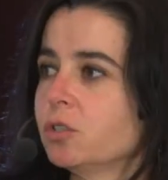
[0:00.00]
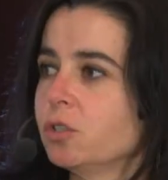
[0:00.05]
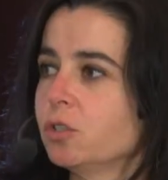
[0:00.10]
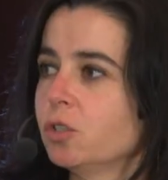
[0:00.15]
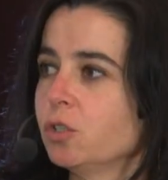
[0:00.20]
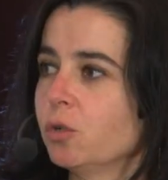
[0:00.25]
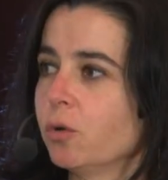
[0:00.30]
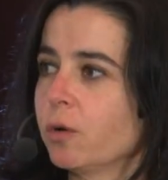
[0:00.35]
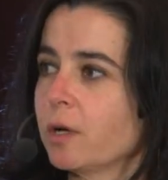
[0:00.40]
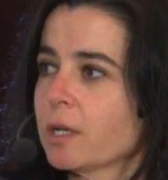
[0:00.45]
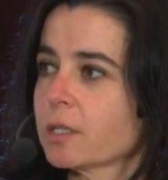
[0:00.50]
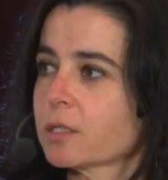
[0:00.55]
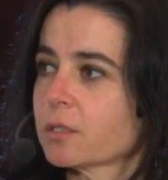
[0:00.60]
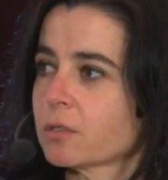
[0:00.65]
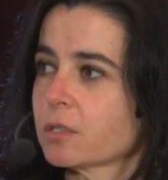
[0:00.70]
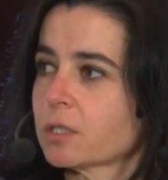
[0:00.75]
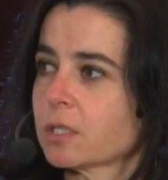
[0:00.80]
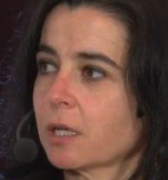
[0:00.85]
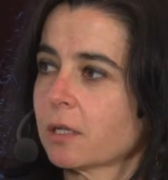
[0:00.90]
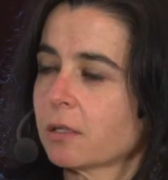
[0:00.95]
Do you
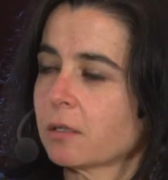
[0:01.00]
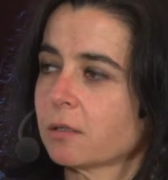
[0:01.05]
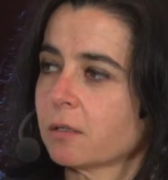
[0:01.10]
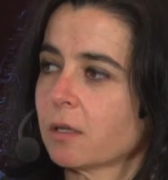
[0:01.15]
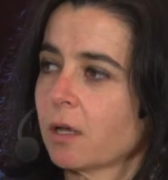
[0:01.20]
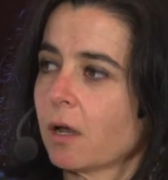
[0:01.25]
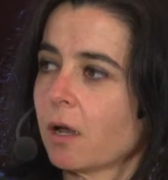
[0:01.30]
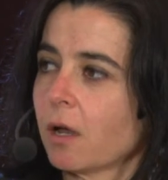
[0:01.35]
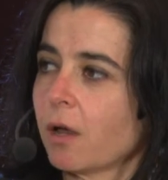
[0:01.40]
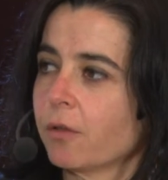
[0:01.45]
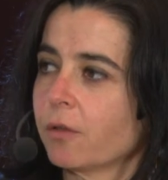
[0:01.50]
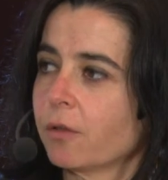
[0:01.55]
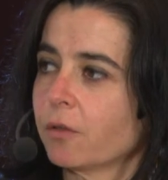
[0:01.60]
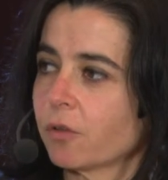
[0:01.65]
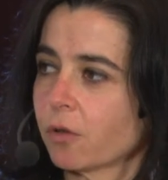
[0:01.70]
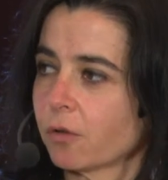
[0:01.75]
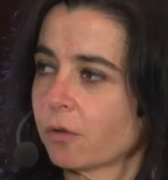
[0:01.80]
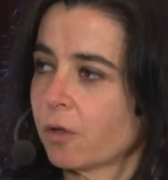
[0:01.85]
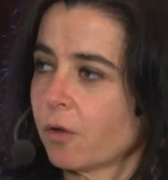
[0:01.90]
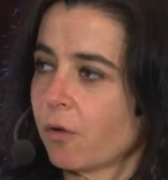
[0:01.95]
associate
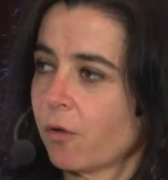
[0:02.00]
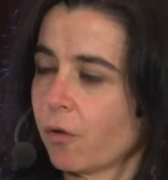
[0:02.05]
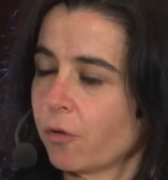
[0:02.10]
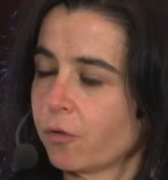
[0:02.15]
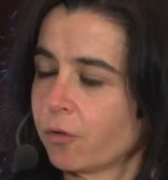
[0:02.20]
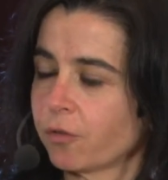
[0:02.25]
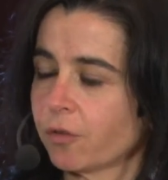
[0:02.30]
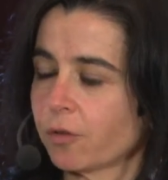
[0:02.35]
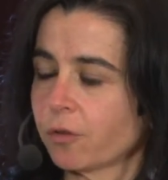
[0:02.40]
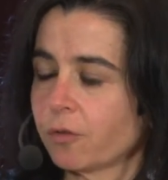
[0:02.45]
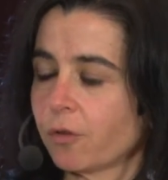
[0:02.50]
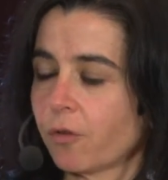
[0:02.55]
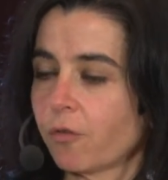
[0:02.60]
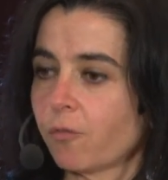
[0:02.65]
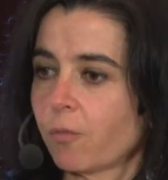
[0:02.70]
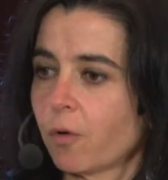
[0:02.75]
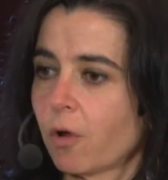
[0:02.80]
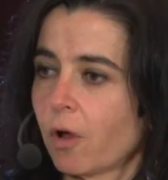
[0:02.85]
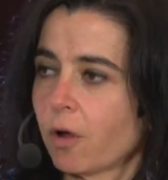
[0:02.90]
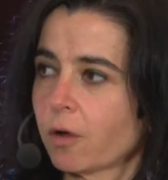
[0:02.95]
another
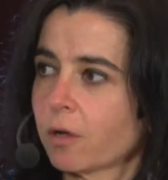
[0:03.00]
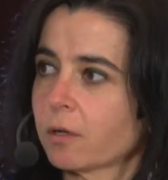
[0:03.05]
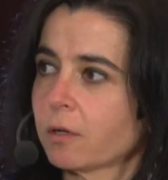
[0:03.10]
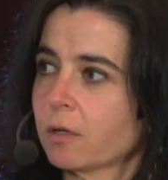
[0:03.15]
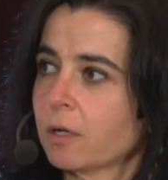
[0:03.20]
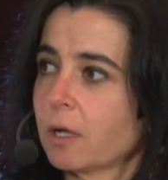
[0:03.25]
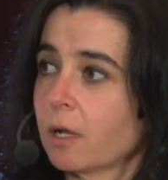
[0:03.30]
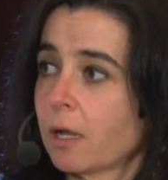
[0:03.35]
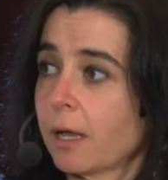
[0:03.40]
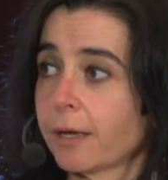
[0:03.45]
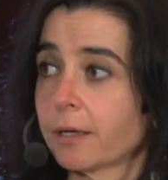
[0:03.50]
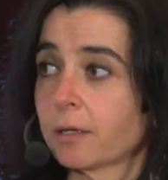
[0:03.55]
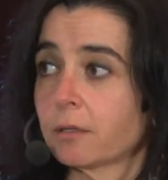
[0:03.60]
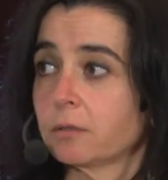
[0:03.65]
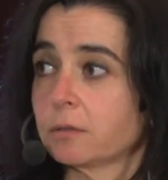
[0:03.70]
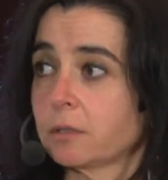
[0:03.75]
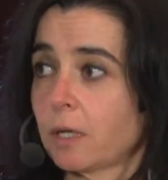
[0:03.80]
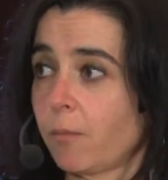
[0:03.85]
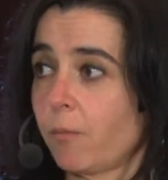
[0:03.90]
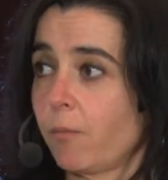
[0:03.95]
nerve block, like
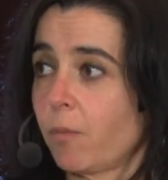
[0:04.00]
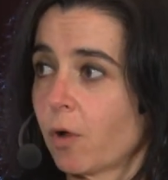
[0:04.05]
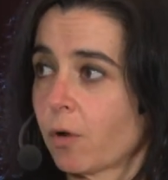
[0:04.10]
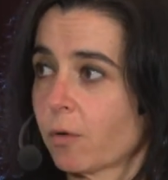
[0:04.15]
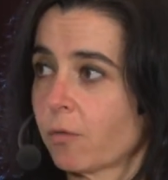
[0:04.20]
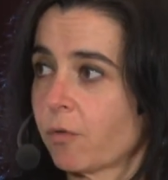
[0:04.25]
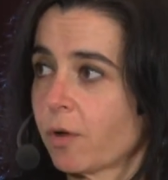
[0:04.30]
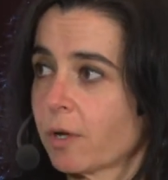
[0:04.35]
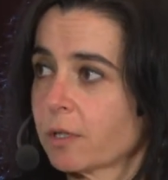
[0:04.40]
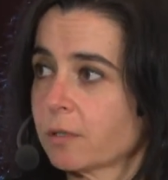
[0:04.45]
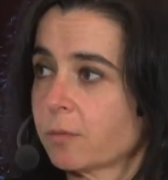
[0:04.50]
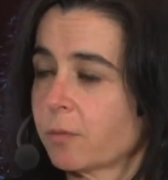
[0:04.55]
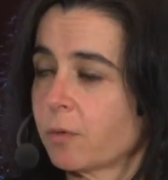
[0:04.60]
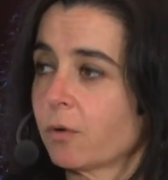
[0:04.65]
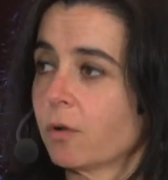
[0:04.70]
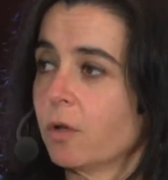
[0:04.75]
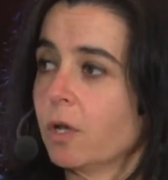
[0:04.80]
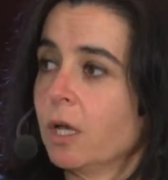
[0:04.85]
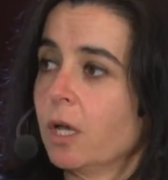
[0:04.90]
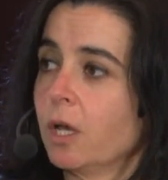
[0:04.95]
a TAP block, for
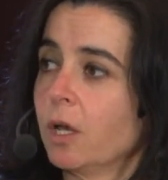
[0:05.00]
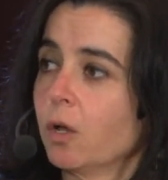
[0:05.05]
example,